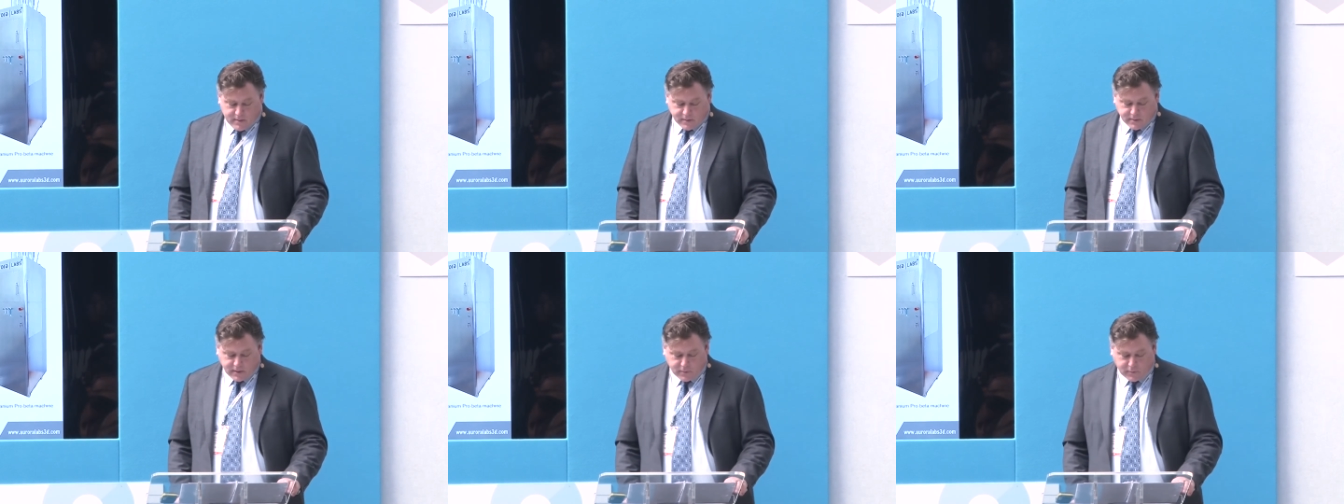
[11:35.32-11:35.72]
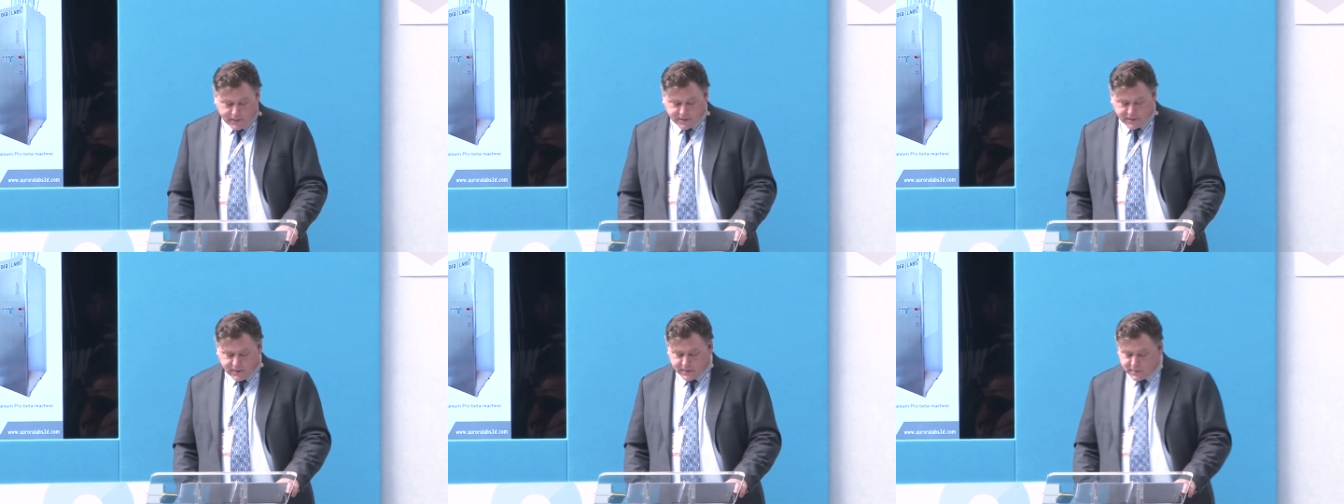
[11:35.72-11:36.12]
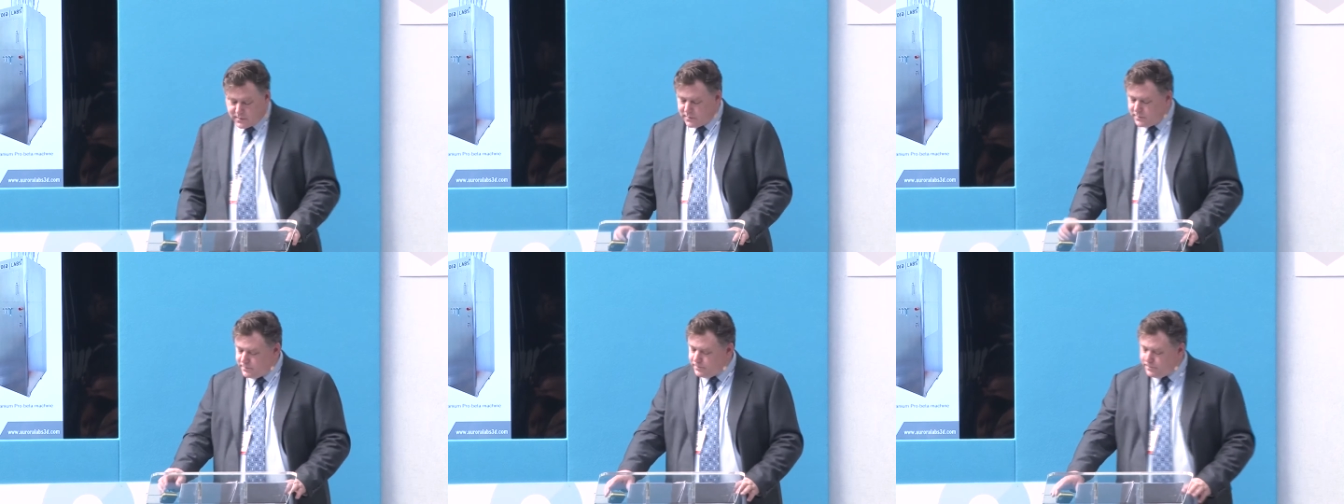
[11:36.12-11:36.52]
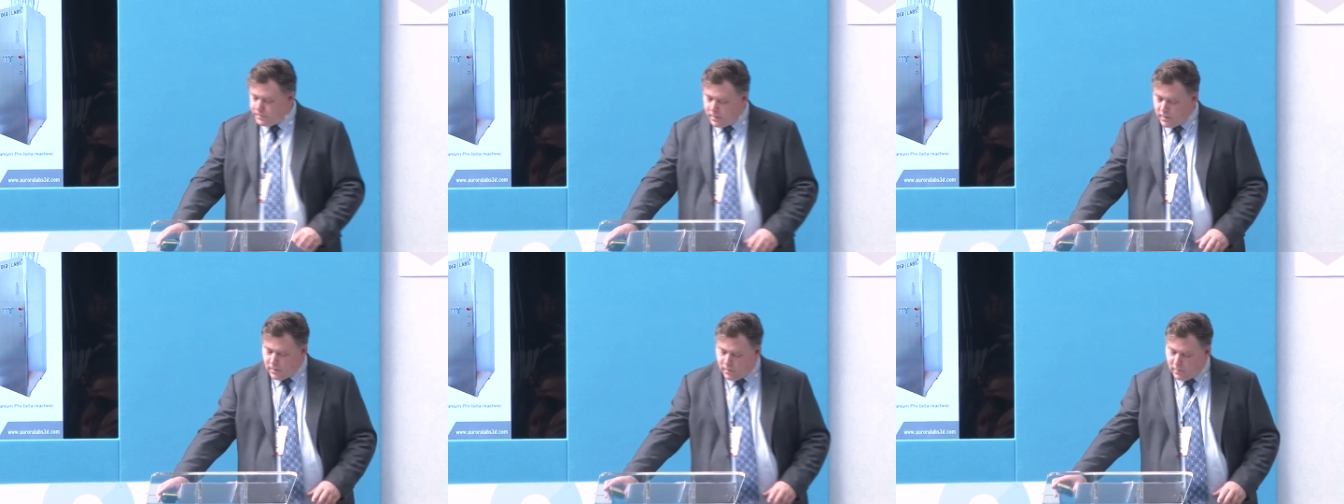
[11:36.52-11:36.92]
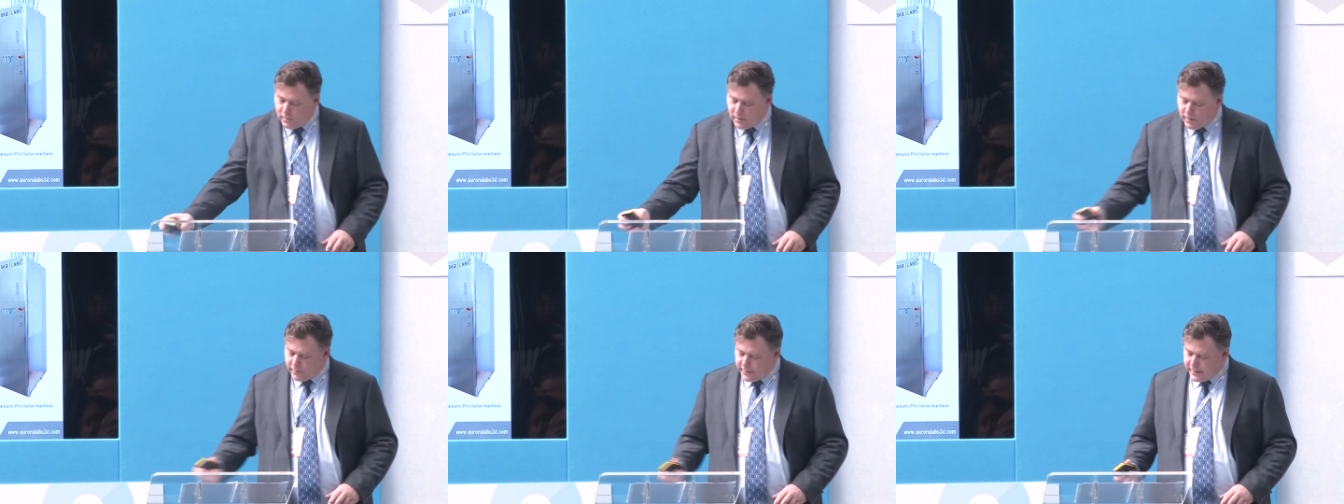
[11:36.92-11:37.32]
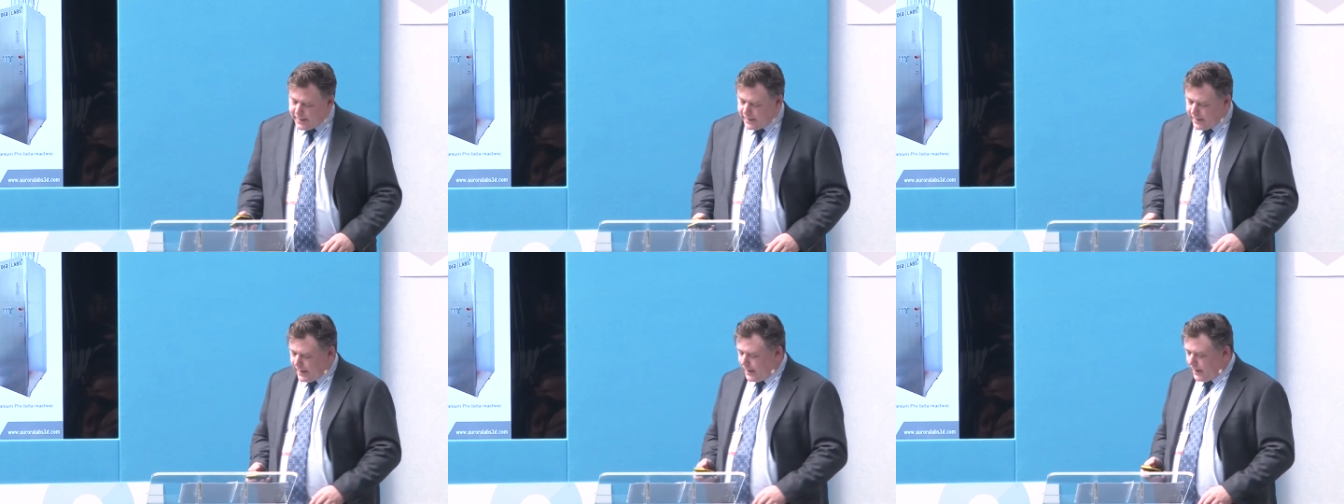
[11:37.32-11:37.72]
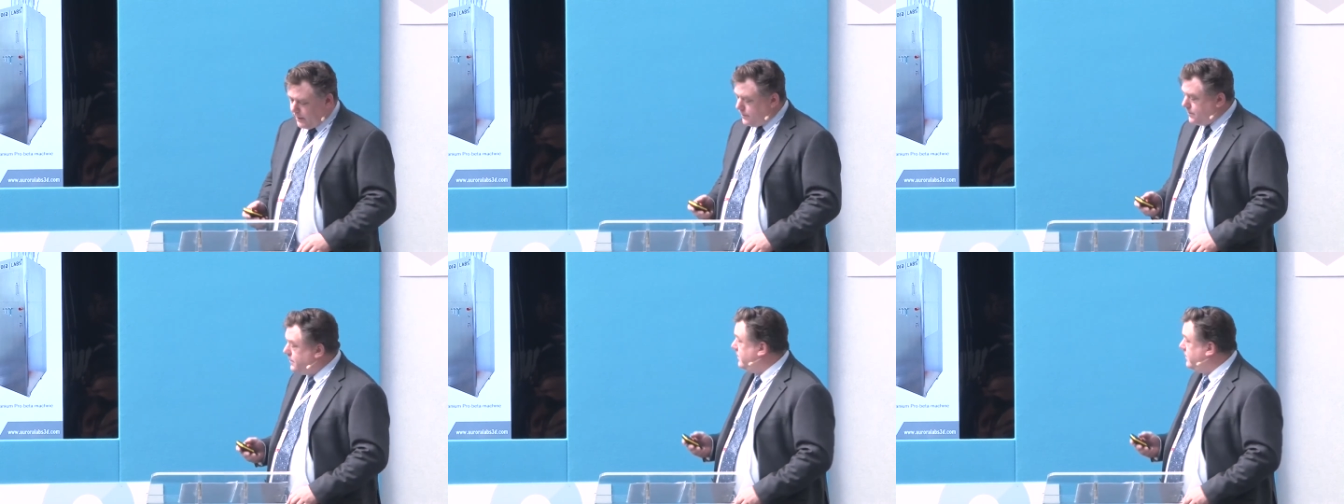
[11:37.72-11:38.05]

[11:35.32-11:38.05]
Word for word: So the question is, where are we at now